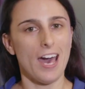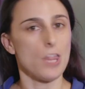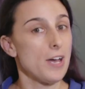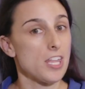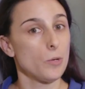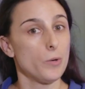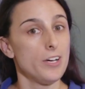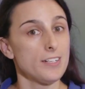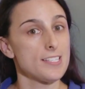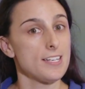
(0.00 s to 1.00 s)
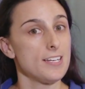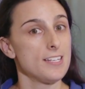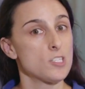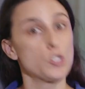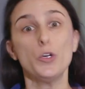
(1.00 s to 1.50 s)
And the way that it works
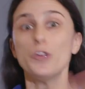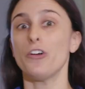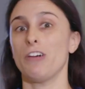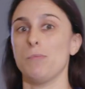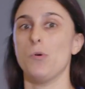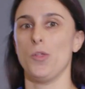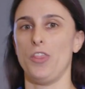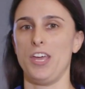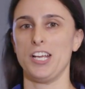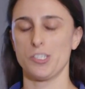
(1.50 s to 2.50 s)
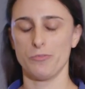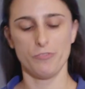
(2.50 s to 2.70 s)
is two very important things.